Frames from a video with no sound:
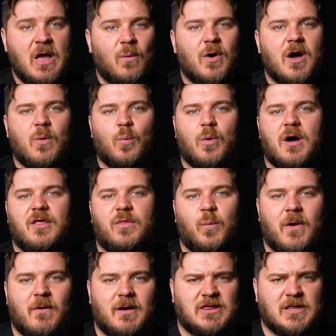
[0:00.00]
weren't worth
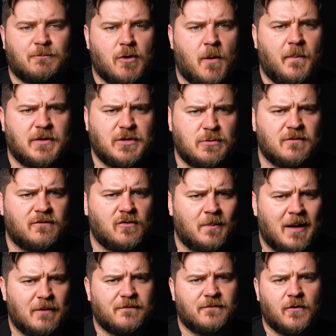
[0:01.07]
wearing the proper uniform
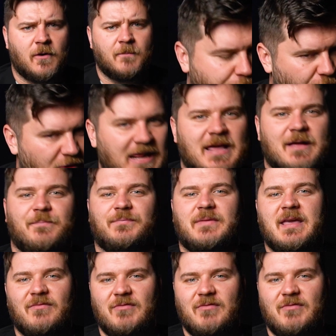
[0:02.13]
out for. Brilliant!